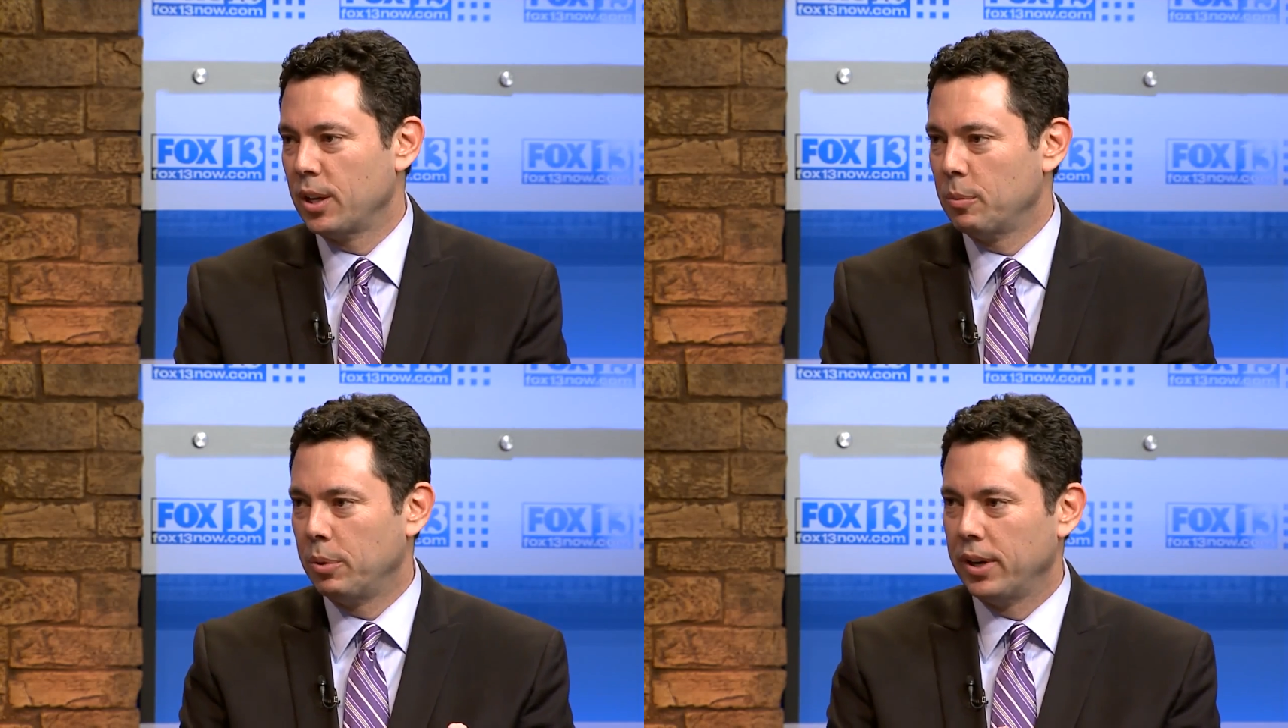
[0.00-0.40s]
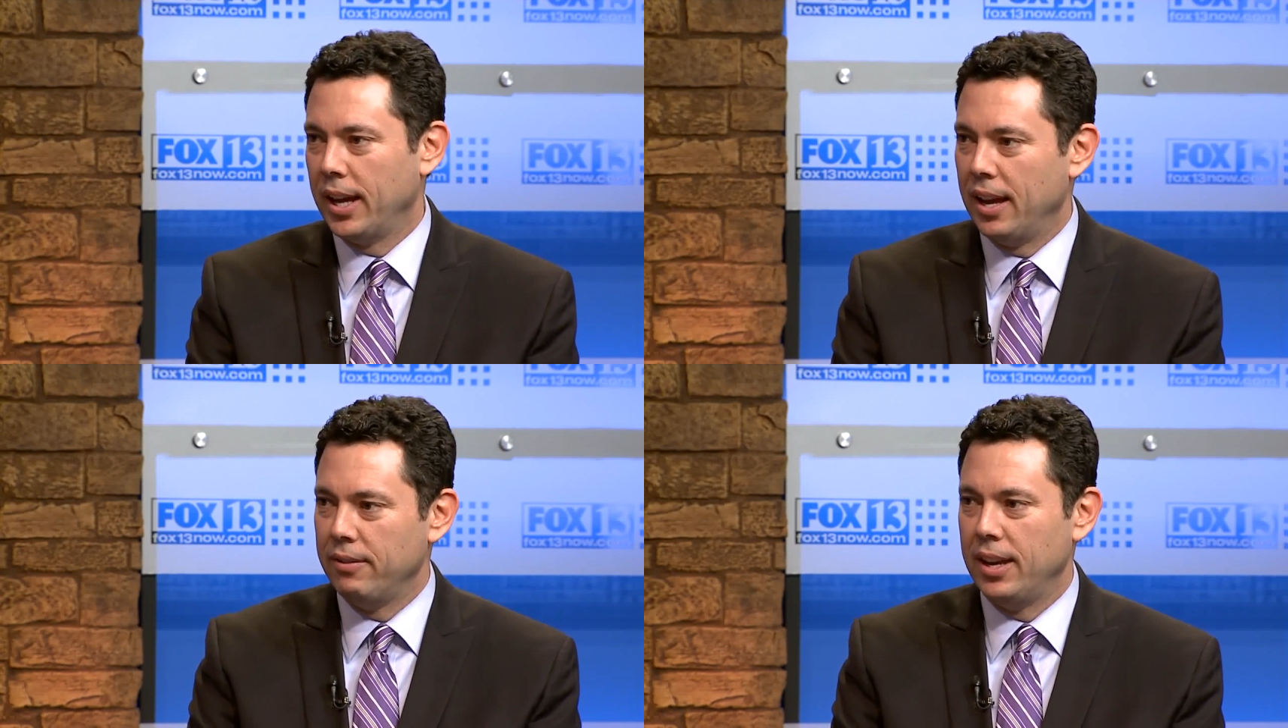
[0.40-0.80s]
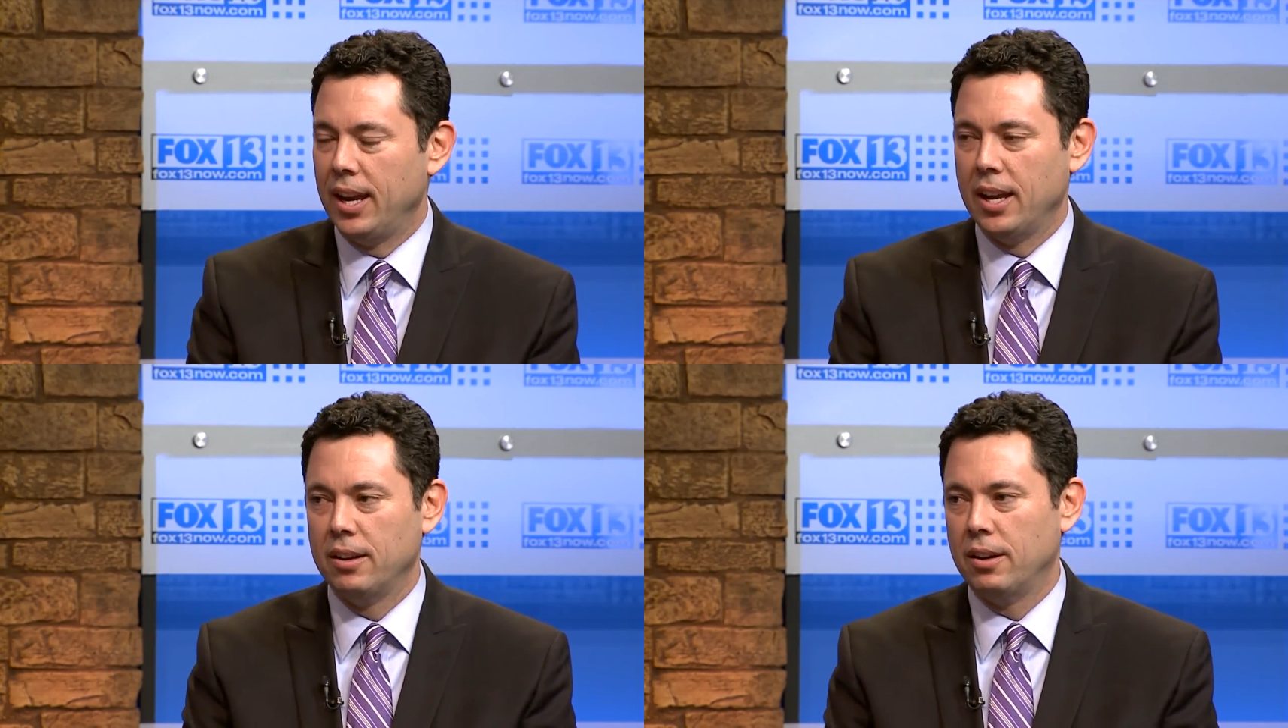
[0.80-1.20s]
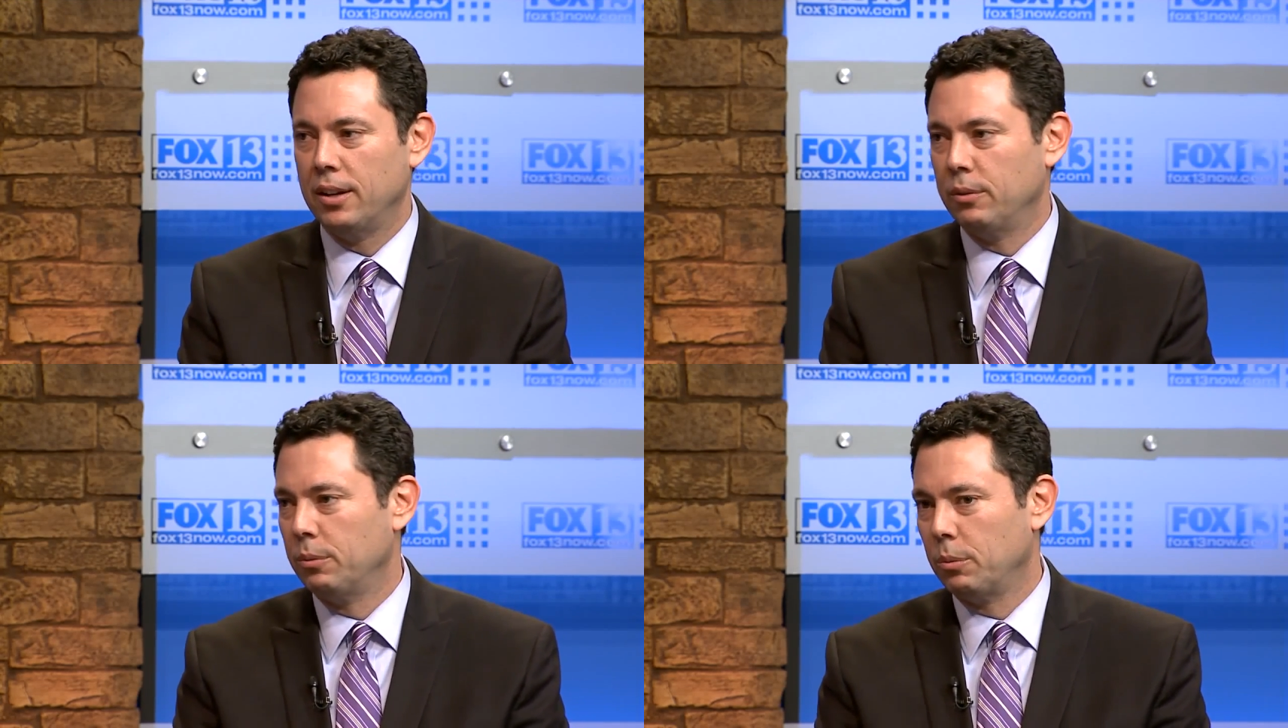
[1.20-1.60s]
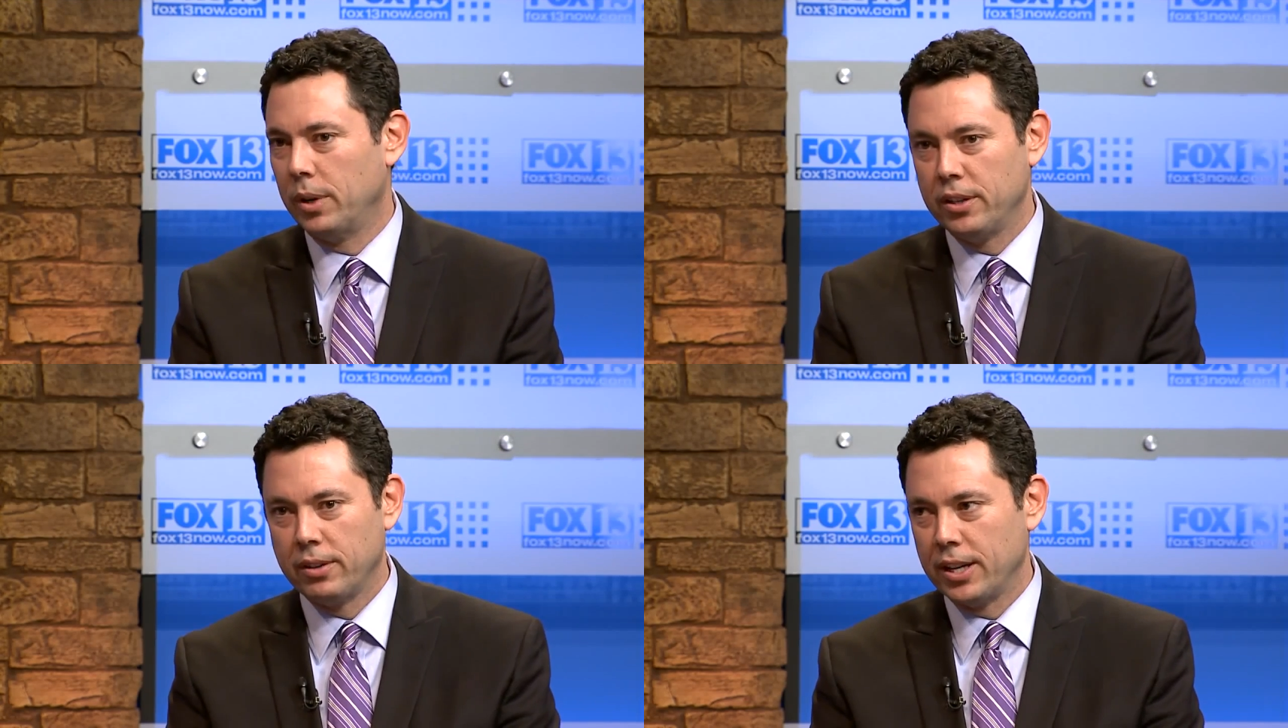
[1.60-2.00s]
going to put a heavy hand on
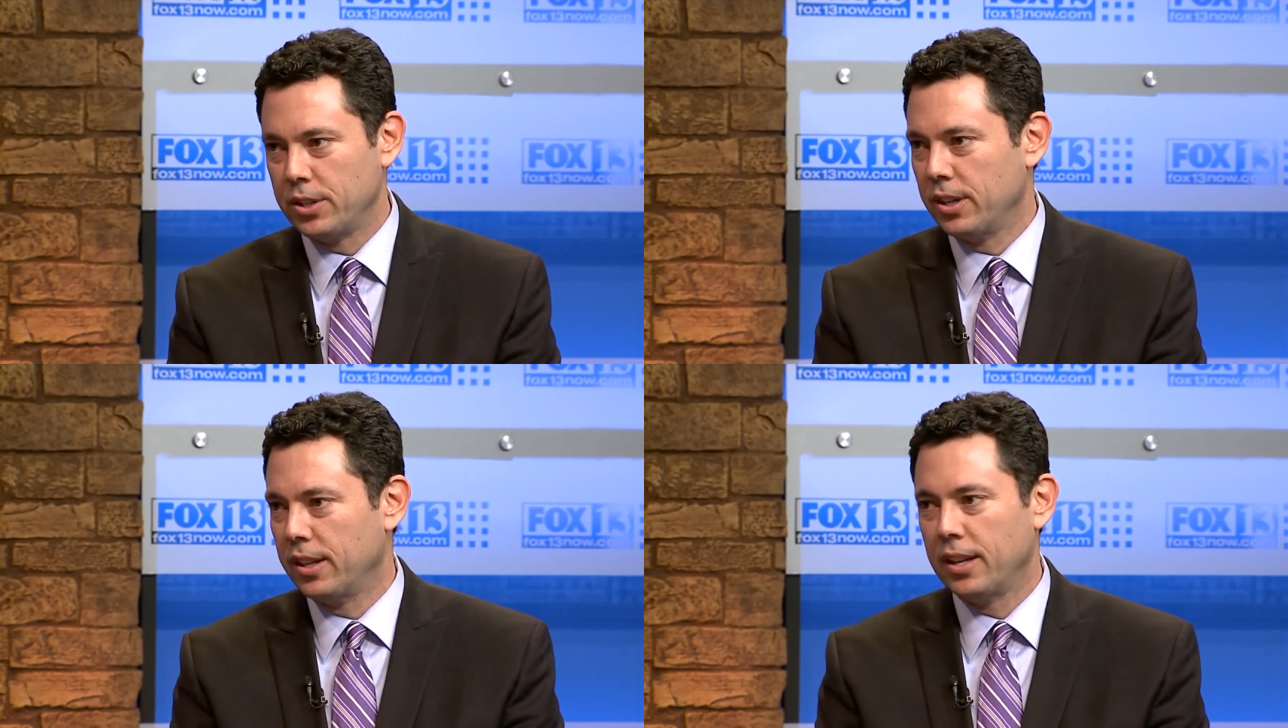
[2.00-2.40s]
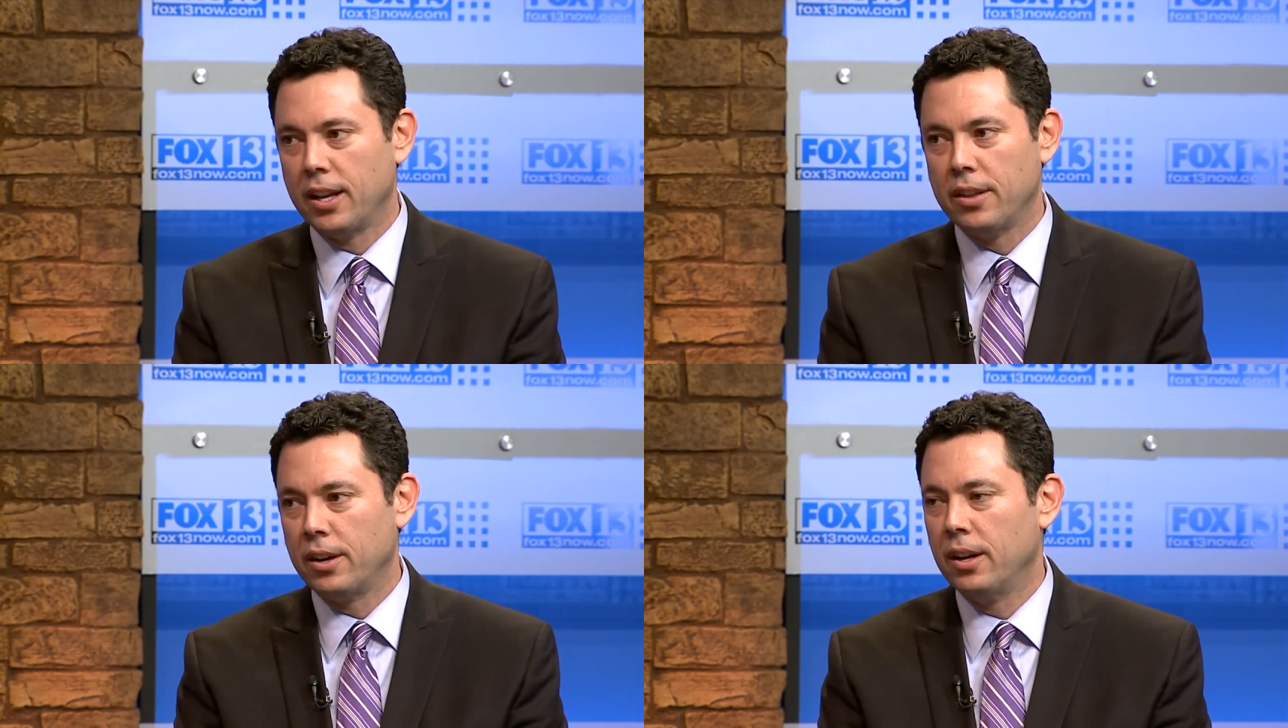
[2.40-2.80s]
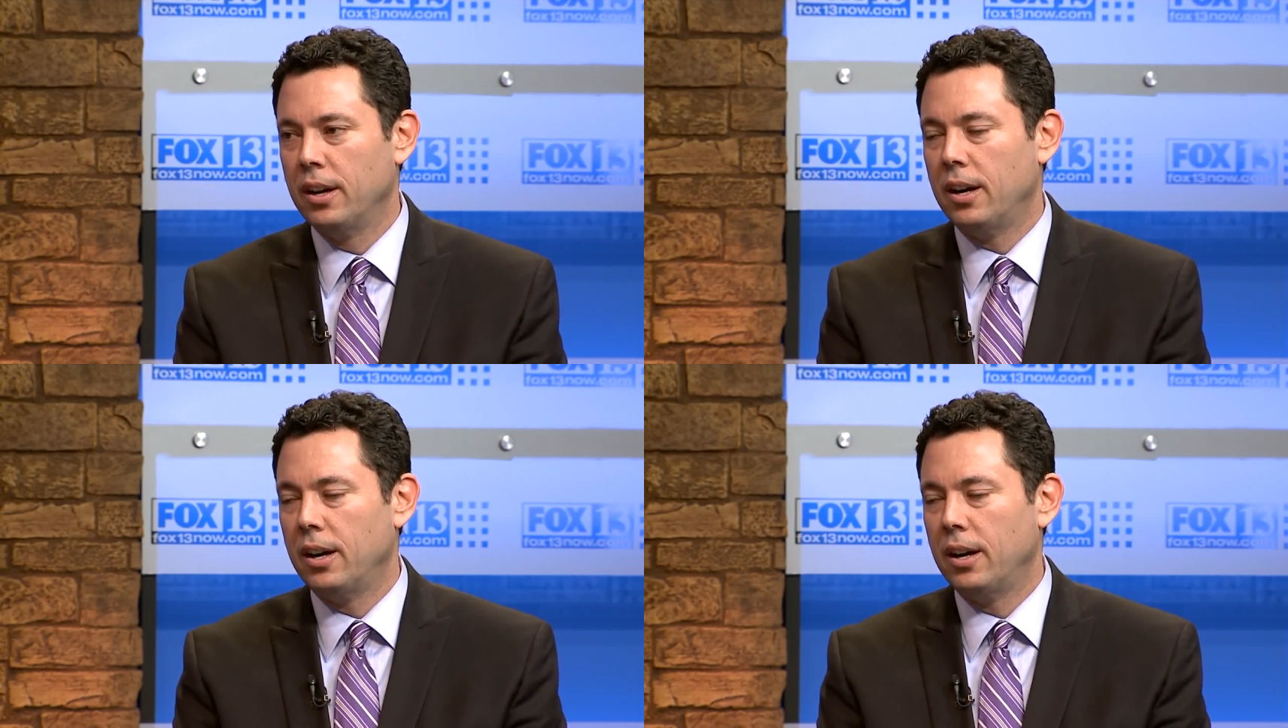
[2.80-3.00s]
one direction or the other